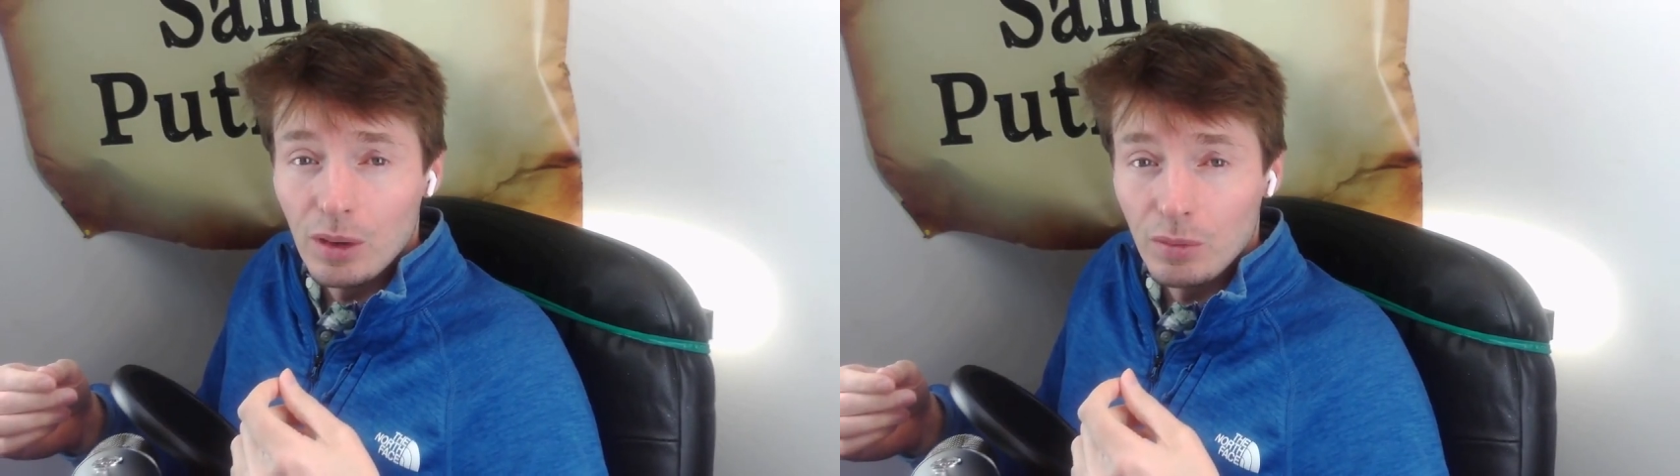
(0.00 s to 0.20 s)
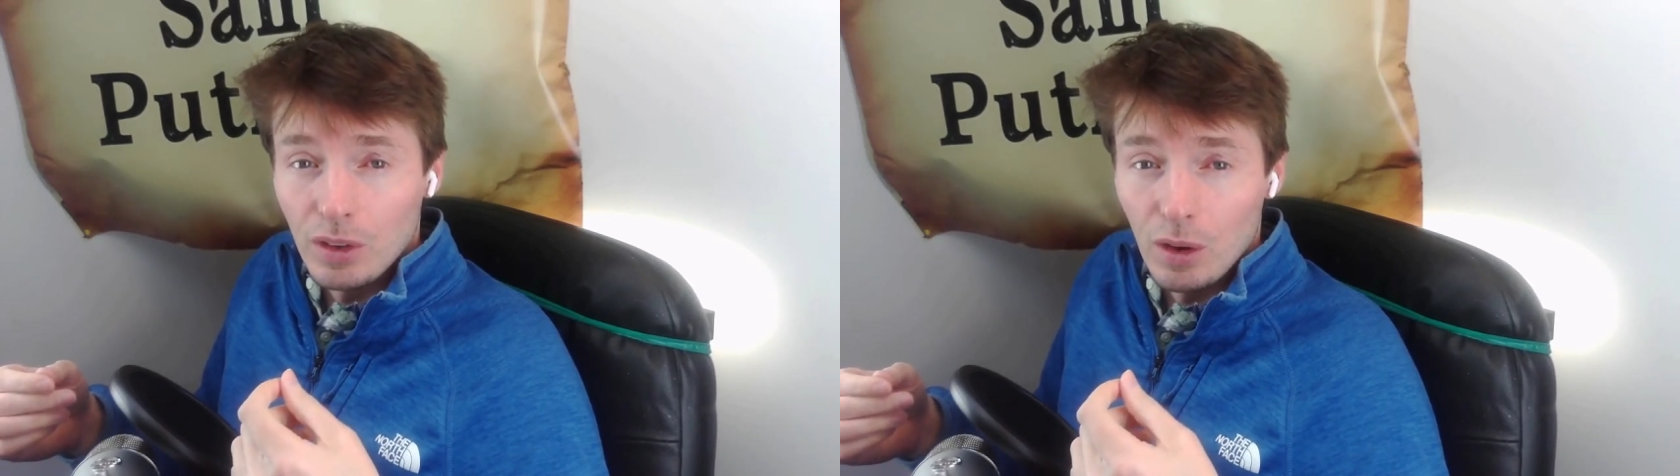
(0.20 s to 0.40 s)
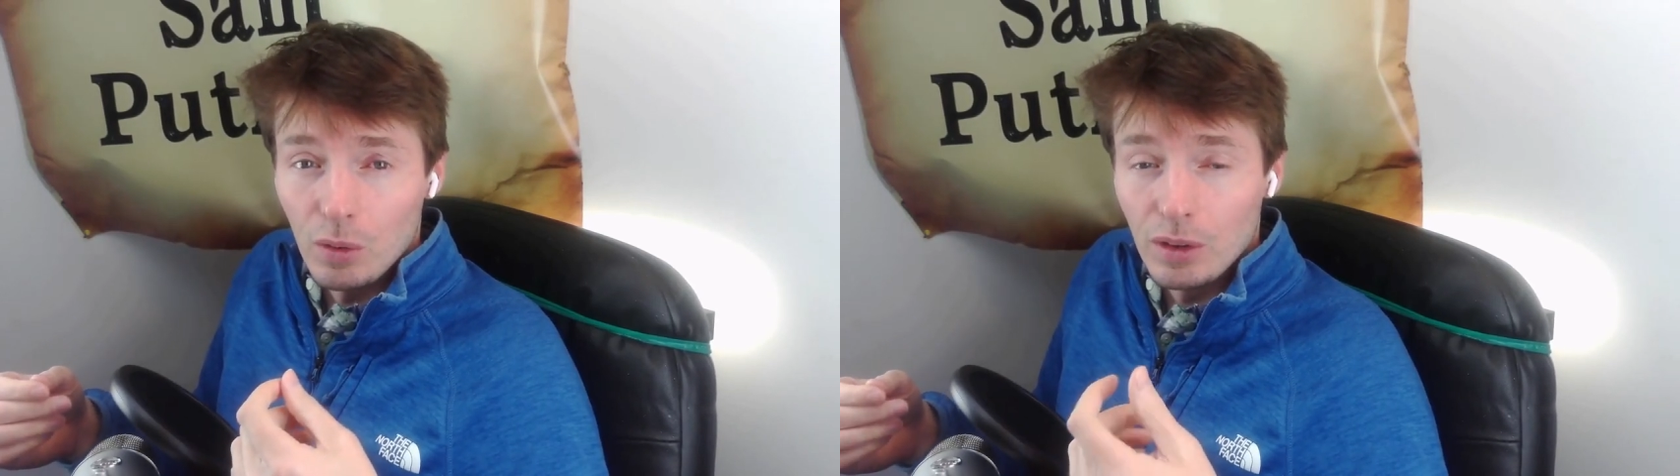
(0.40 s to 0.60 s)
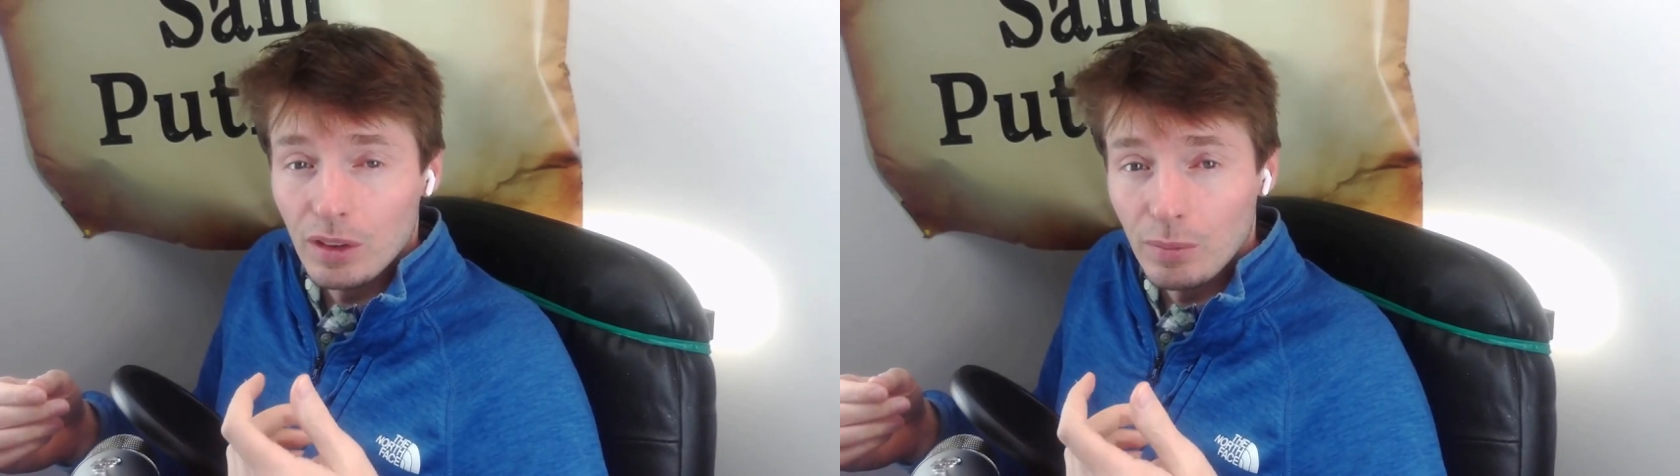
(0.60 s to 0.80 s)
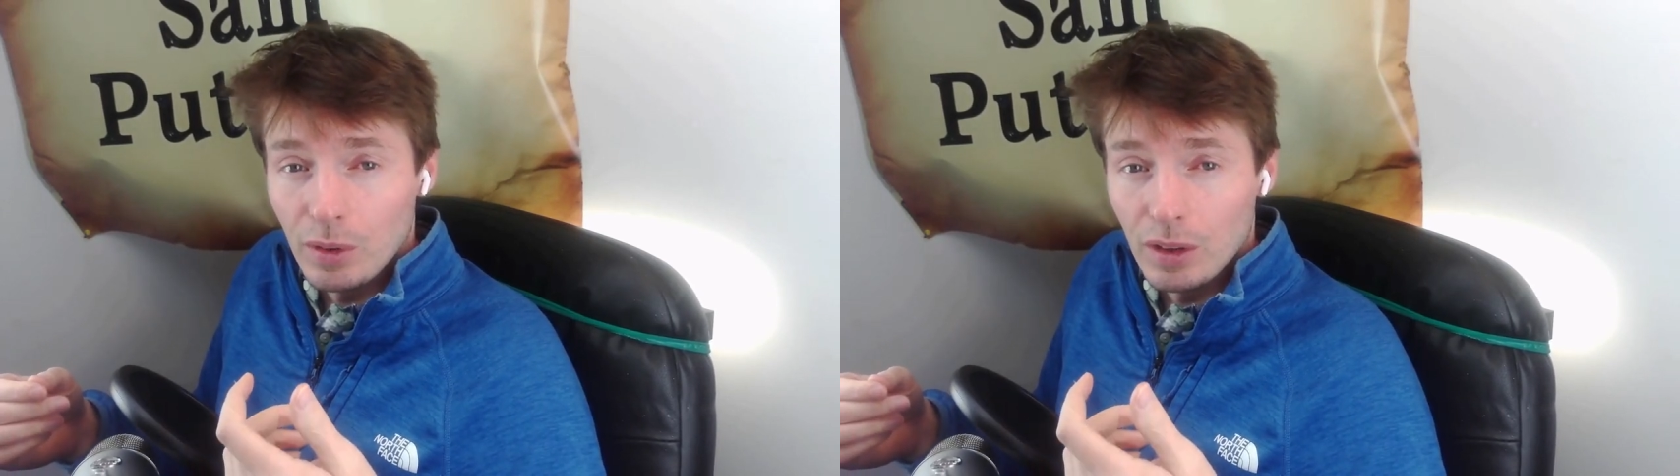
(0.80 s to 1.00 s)
Gamsawa
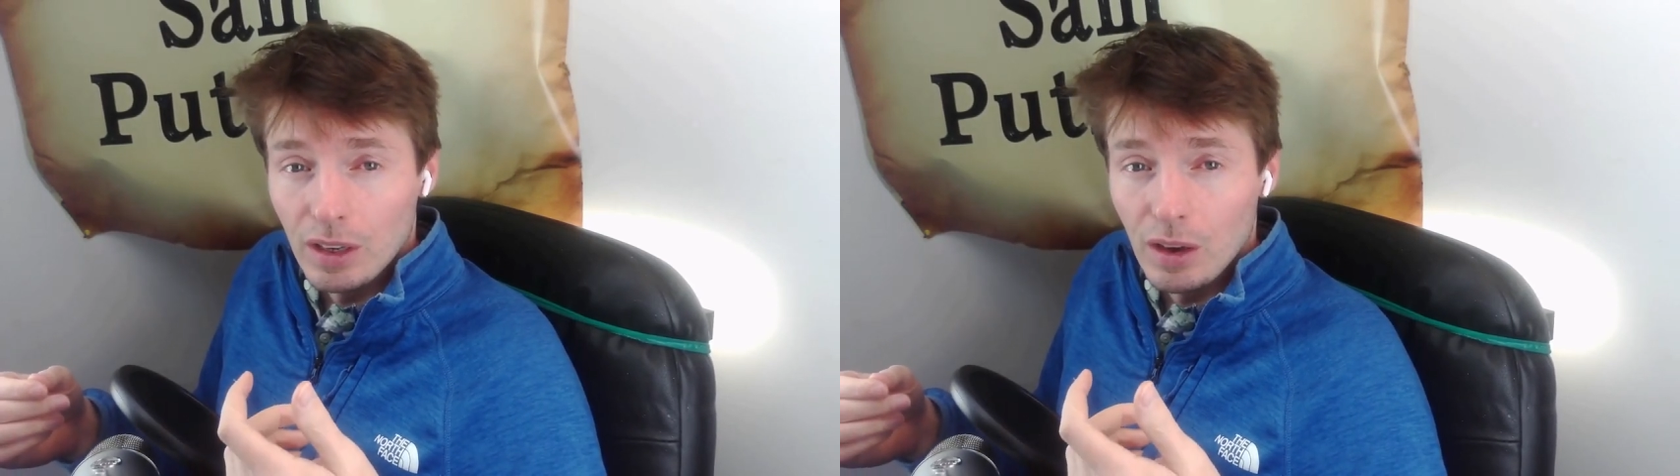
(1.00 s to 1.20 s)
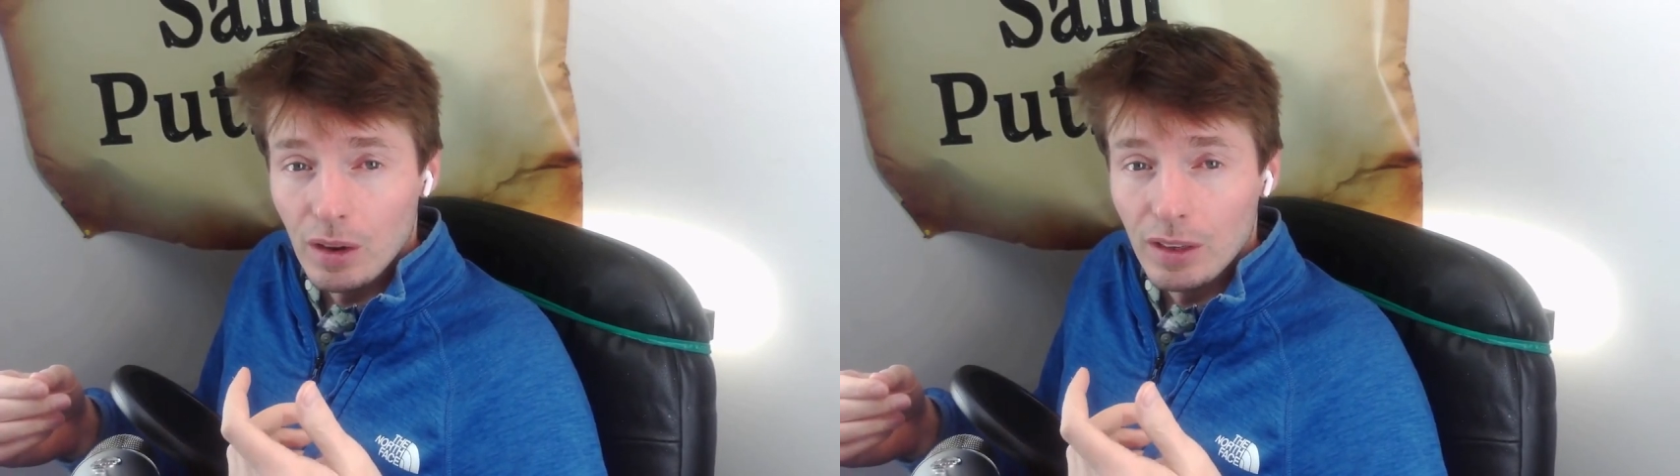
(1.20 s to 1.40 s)
to community